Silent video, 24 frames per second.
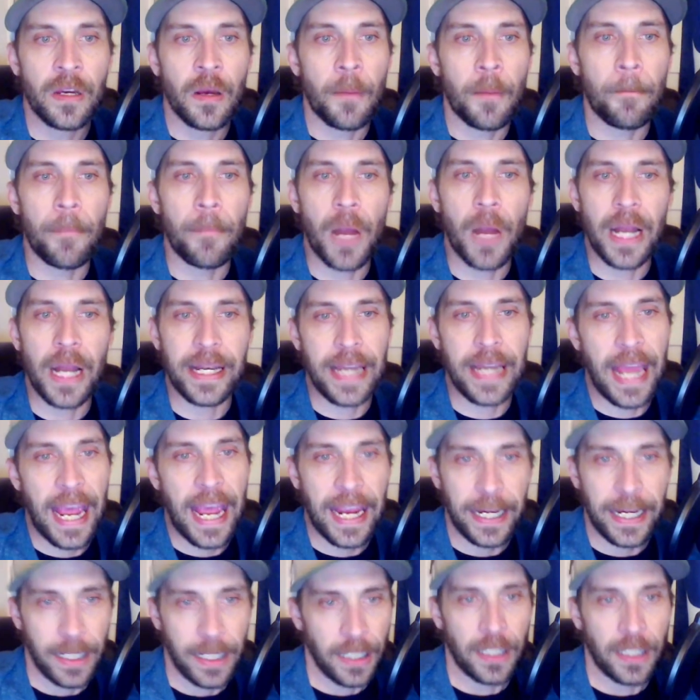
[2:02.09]
Monday,
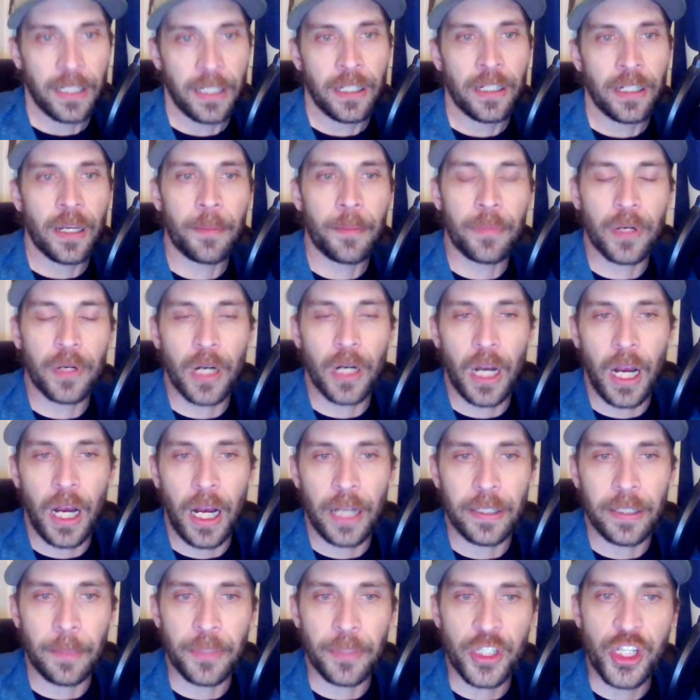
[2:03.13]

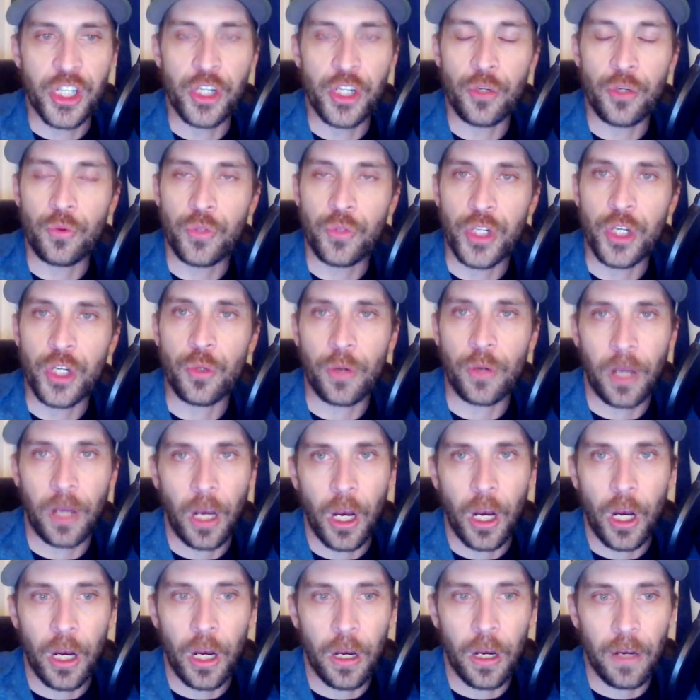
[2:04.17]
number 2, Duke
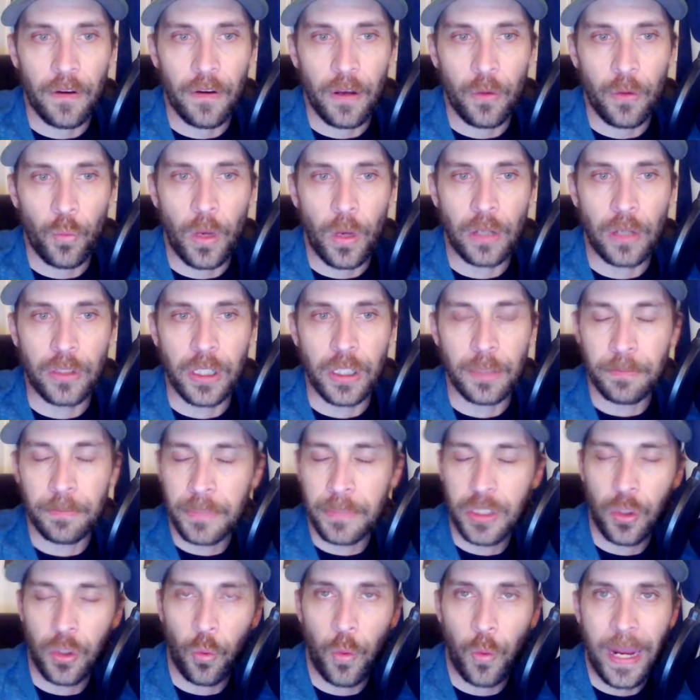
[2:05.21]

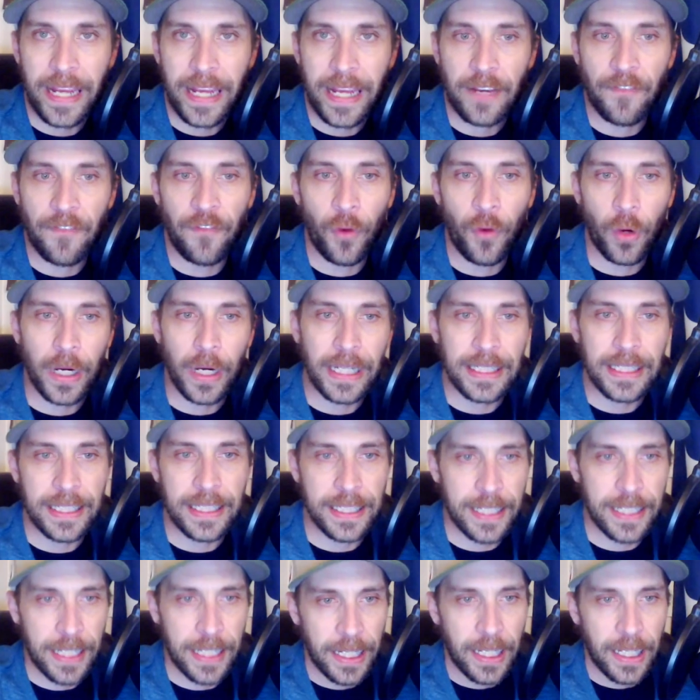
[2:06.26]
welcomes Wake
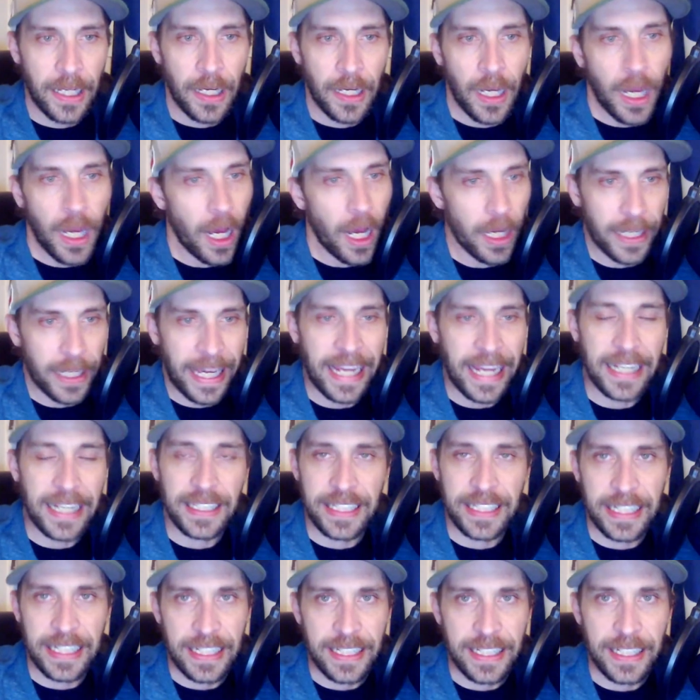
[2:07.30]
Forest.
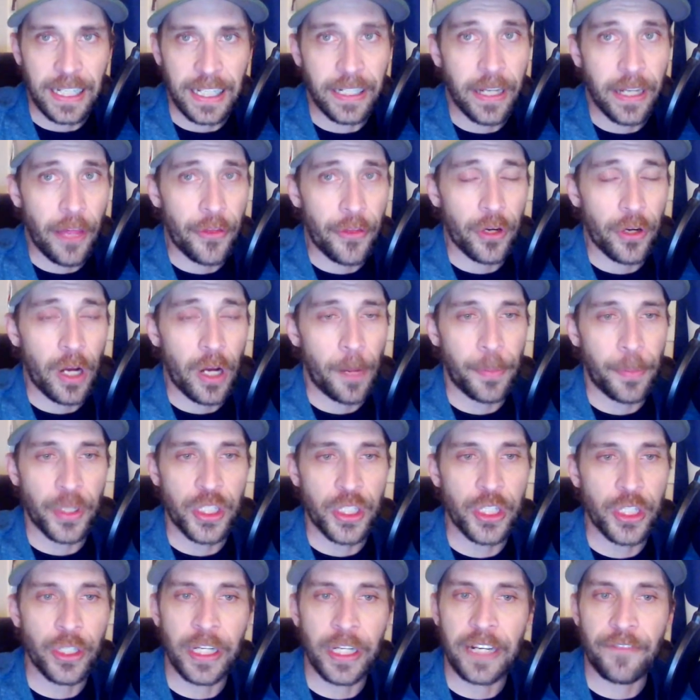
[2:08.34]
Kansas, another
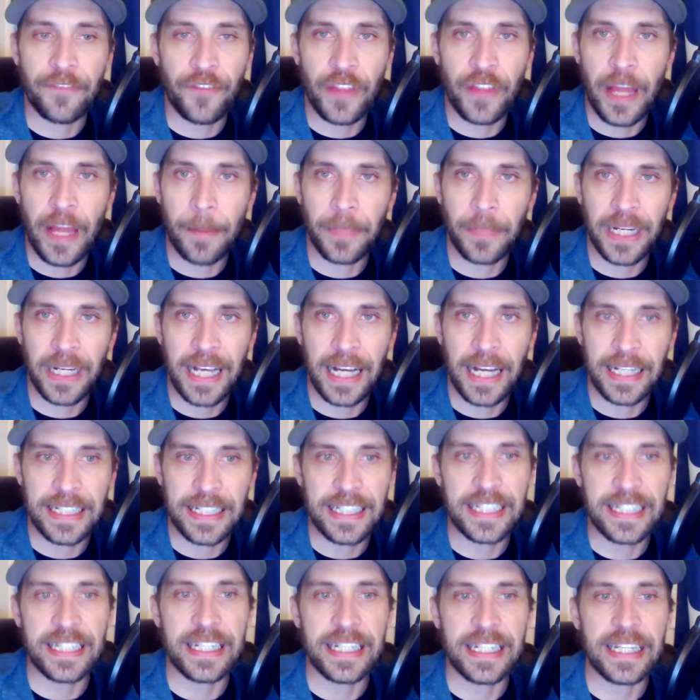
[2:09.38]
opportunity for them to kind
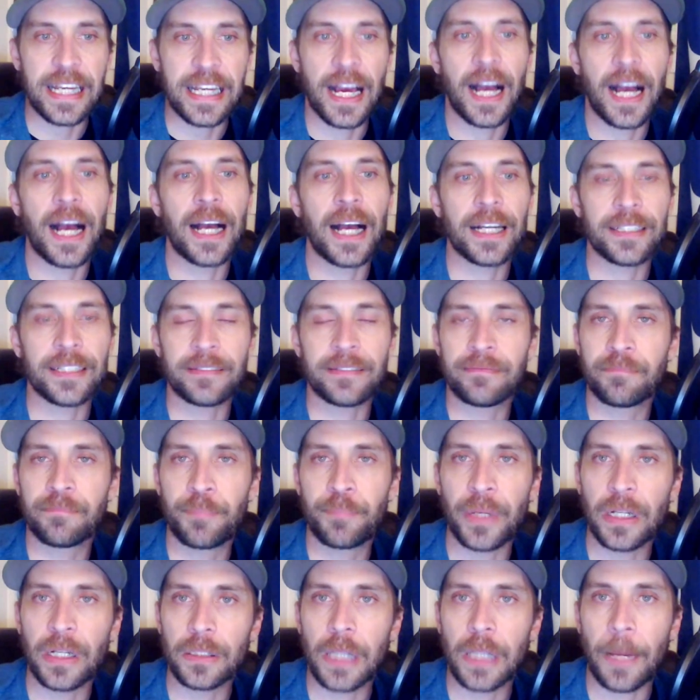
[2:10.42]
of
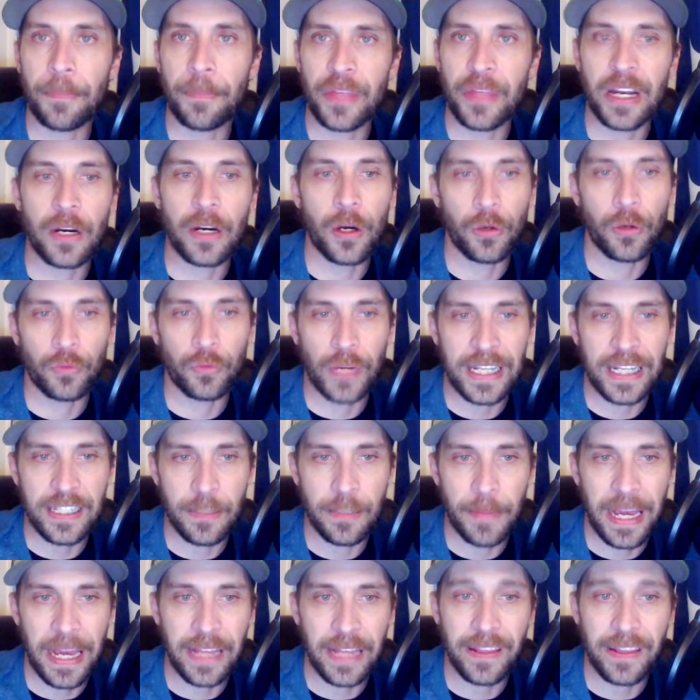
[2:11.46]
build up their own
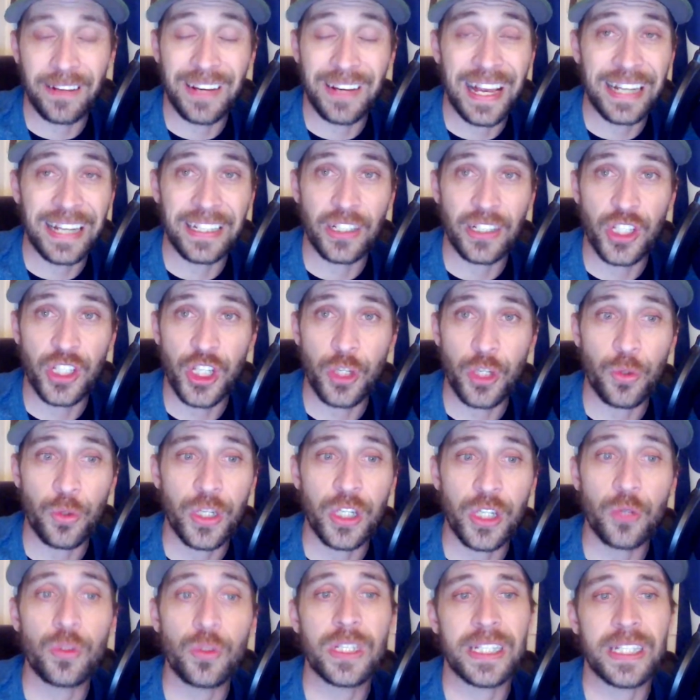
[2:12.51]
resume. They're heading to
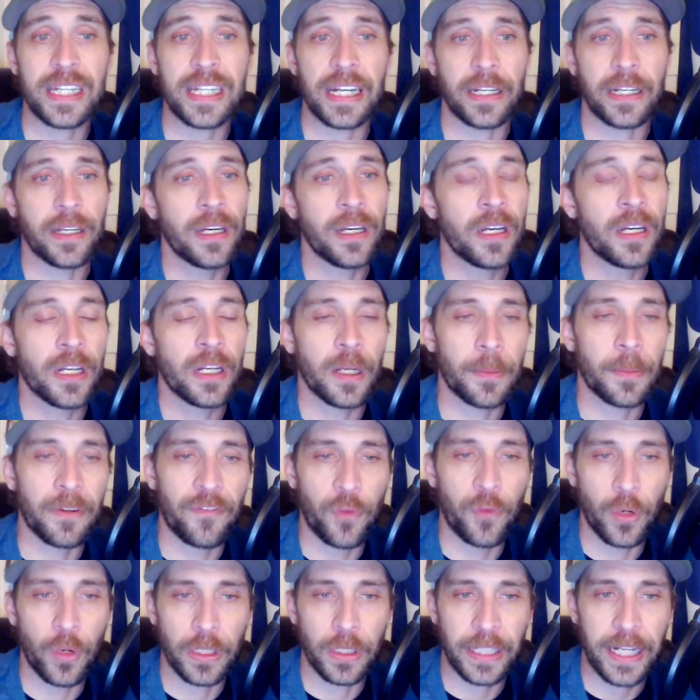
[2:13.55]
Houston, number
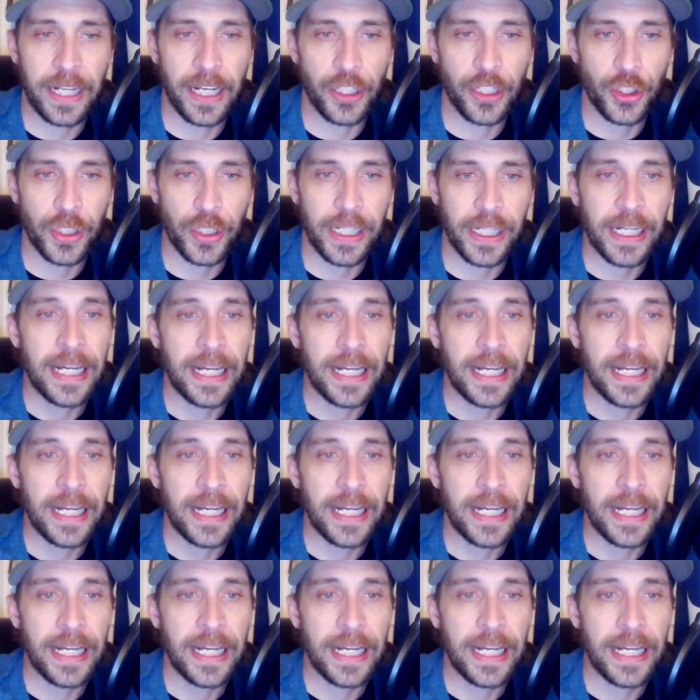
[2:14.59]
4 in the country.